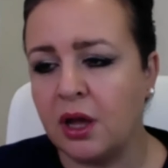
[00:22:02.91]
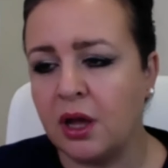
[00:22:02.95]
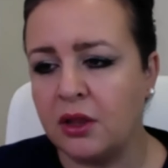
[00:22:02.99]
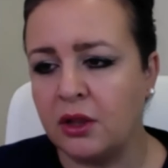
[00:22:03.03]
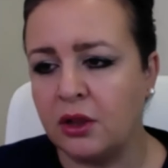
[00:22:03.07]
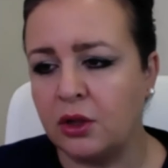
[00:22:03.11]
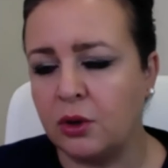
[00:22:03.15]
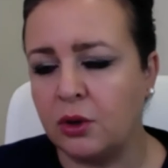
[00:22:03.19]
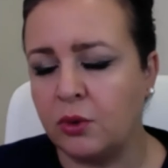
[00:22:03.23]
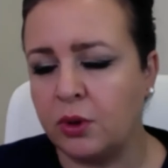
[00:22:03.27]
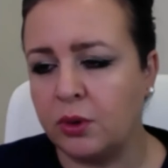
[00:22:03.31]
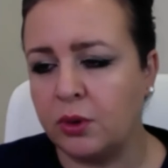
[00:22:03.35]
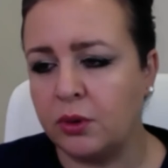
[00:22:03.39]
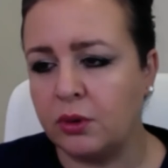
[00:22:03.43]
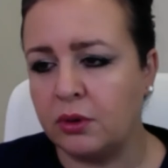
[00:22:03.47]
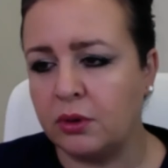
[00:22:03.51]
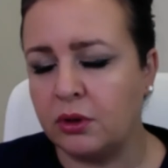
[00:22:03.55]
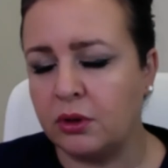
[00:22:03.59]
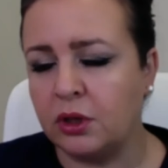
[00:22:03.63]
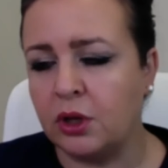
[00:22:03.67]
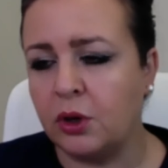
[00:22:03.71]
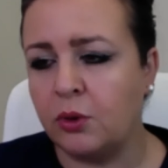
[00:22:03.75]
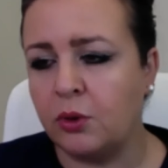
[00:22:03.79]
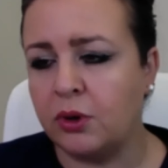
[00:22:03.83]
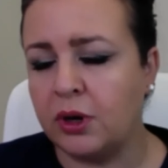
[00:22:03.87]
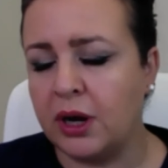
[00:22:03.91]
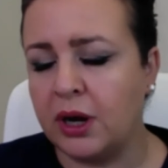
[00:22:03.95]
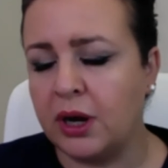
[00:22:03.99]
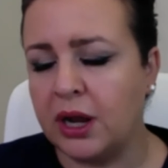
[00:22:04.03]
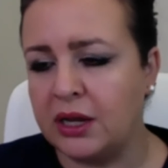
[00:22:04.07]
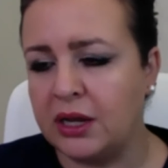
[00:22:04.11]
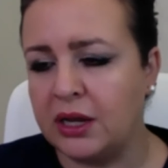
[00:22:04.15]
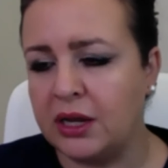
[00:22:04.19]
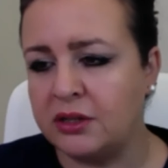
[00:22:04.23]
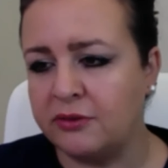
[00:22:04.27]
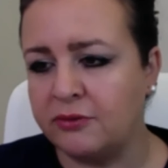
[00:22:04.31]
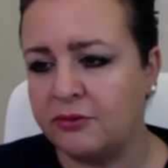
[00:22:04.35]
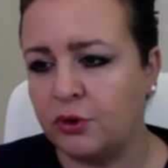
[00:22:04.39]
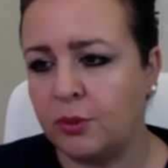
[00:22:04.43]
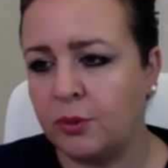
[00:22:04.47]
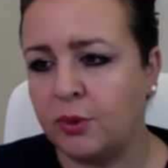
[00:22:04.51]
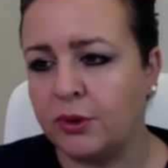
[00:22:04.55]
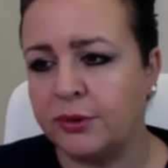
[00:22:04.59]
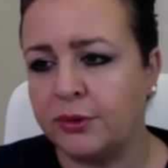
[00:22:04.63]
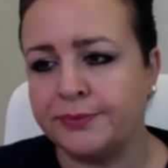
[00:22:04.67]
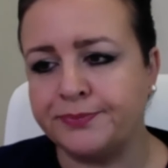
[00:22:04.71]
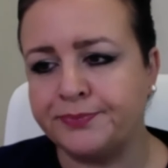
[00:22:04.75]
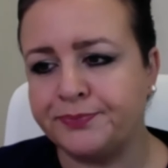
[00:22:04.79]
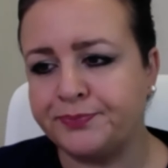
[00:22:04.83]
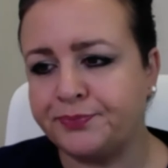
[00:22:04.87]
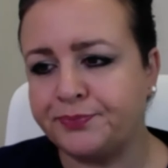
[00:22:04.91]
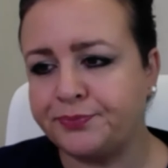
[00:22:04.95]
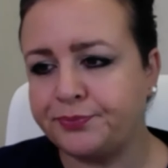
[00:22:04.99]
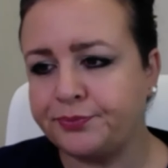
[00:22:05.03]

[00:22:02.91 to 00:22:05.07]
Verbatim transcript: on the lower lower end of normal.